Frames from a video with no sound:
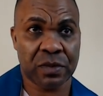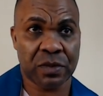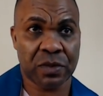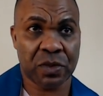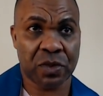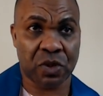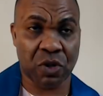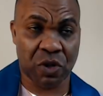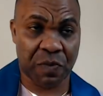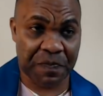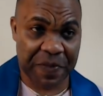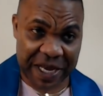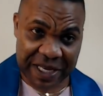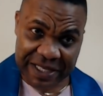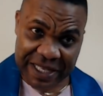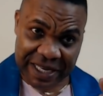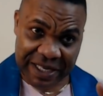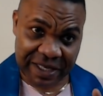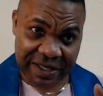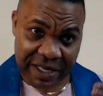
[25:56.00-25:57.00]
Toothpaste
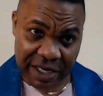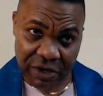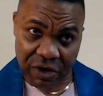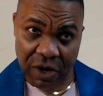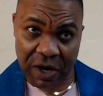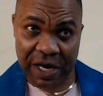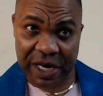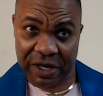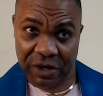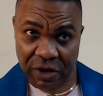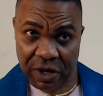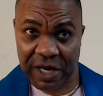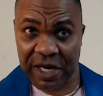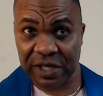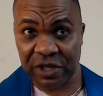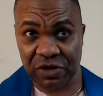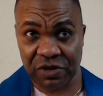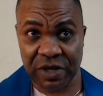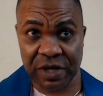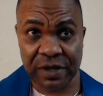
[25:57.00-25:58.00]
that is $1 in Dollar
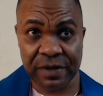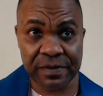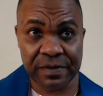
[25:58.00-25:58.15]
Tree.